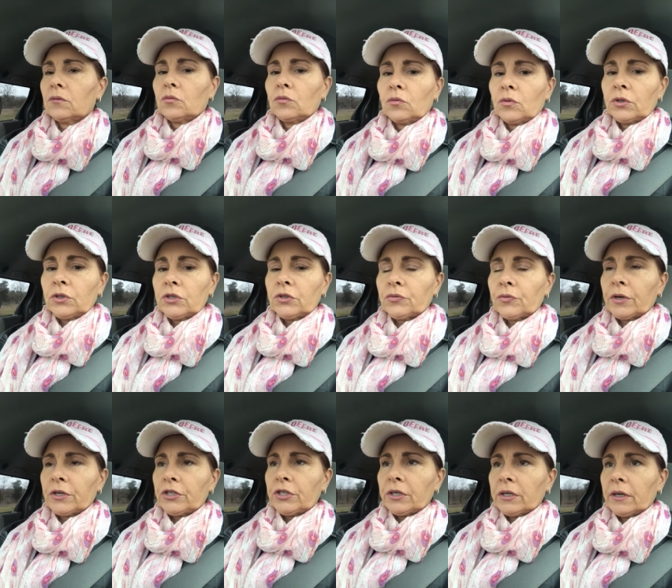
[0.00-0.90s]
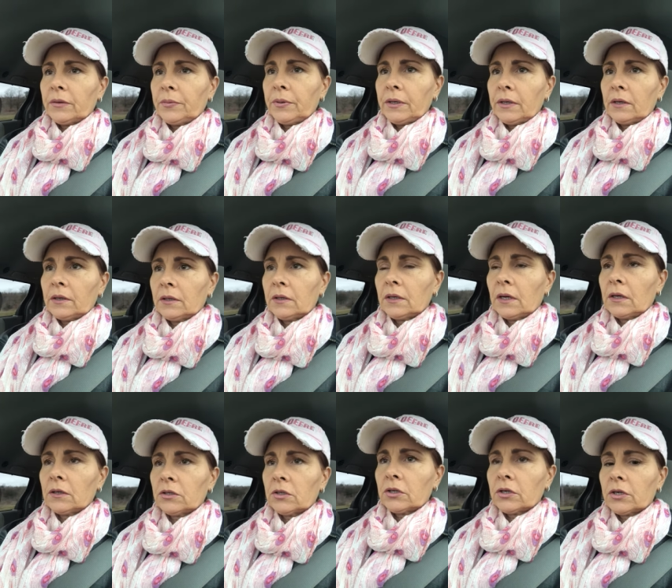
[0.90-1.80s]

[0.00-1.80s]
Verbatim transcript: we're just rushing up here to Dr.